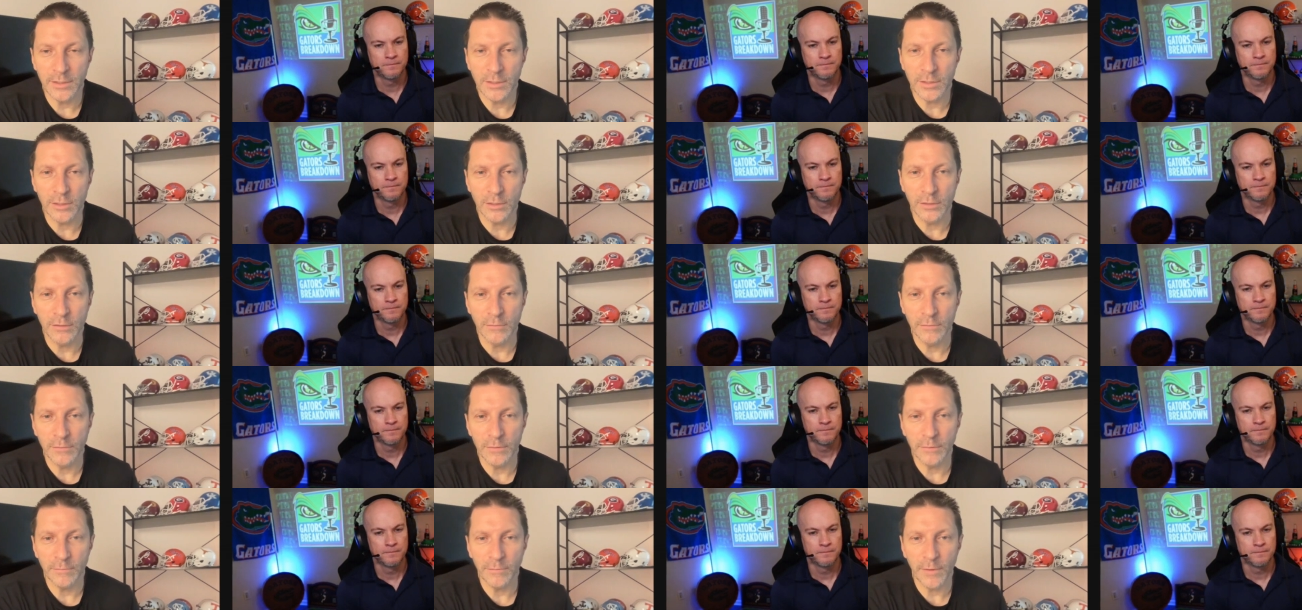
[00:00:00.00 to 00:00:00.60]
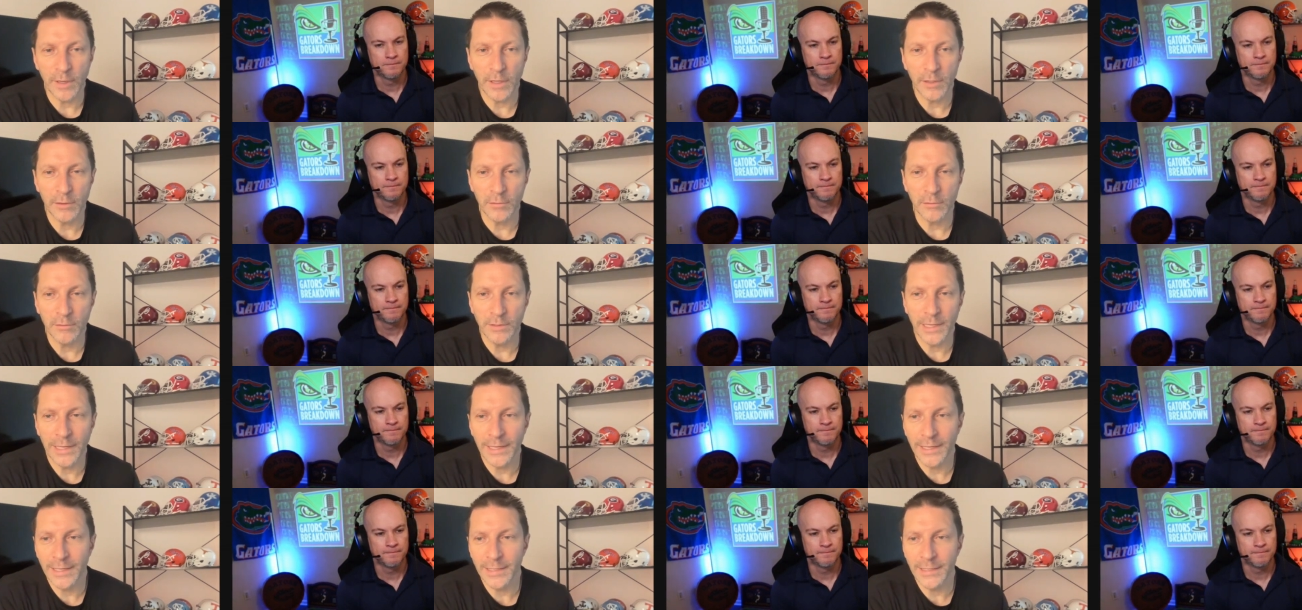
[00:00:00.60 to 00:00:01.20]
Speaker 1: to for the final
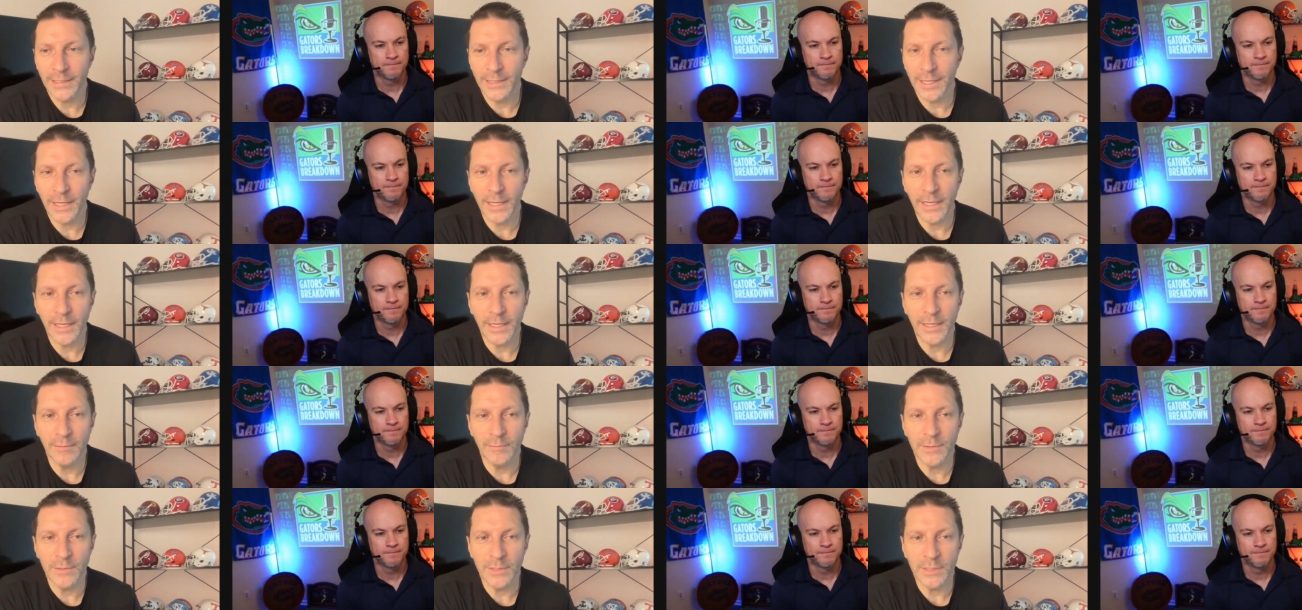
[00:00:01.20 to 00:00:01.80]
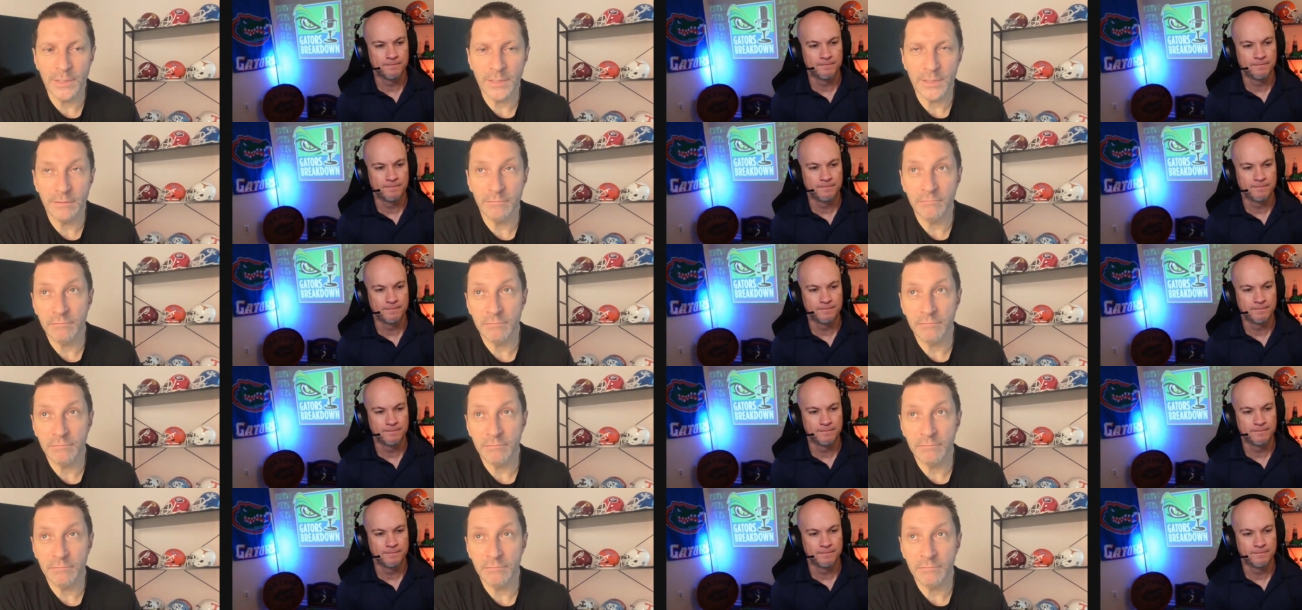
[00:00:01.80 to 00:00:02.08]
nine games?